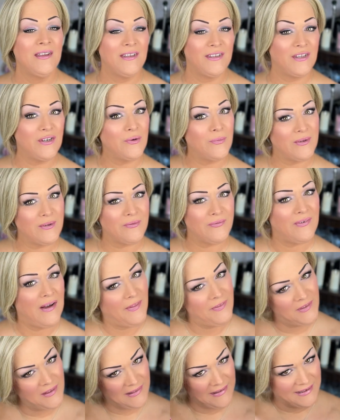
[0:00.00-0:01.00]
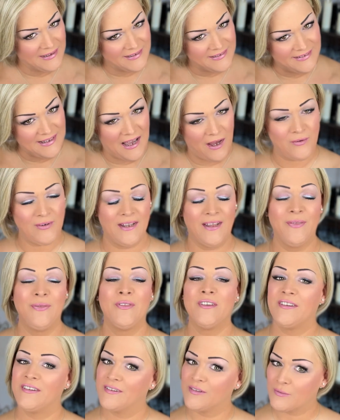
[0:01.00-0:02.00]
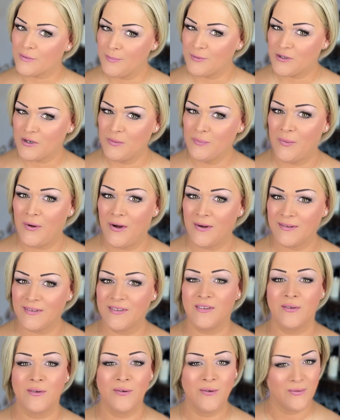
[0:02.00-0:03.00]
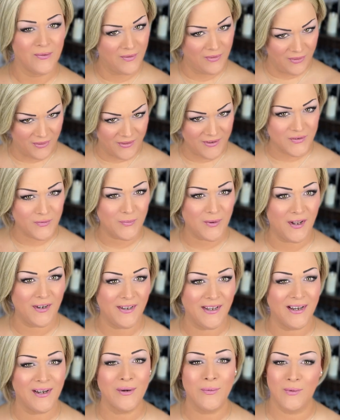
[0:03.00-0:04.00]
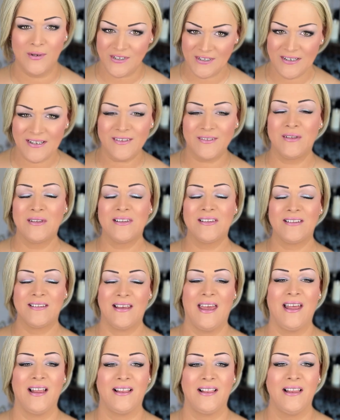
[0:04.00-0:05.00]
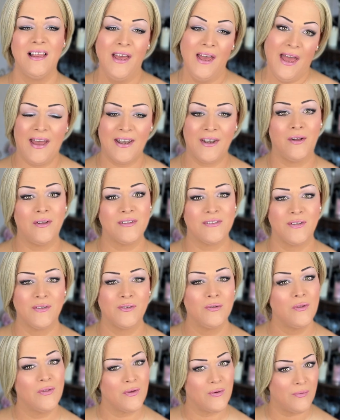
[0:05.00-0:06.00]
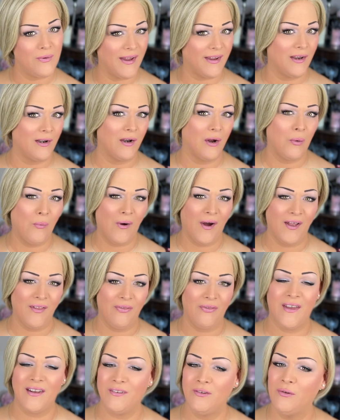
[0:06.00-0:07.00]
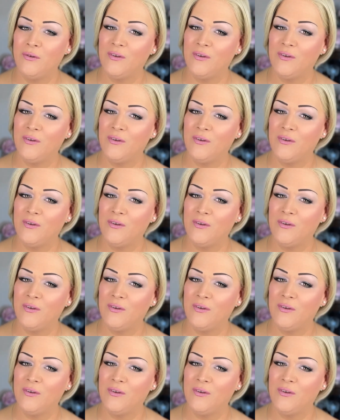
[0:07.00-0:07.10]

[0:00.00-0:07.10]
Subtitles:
you will find the link down in the description box to this one here, which is on sale, and also to the regular one that